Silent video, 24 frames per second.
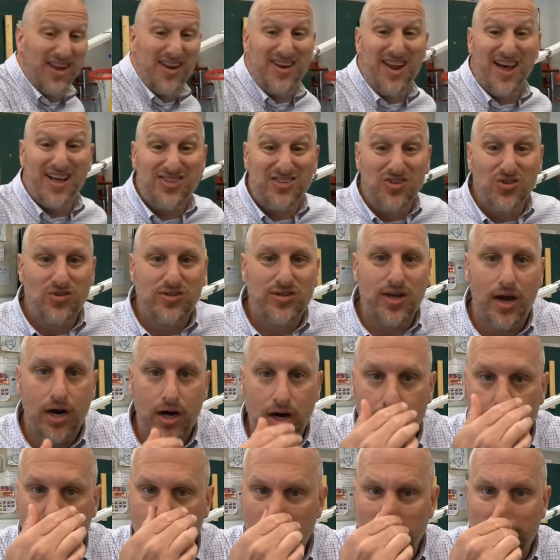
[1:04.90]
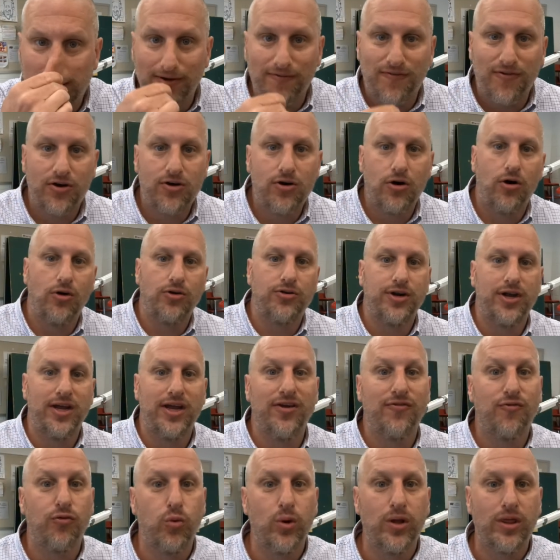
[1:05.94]
not too terribly difficult
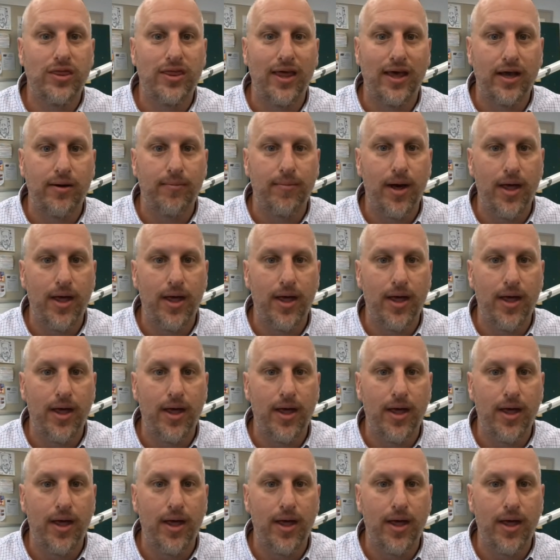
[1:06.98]
if we think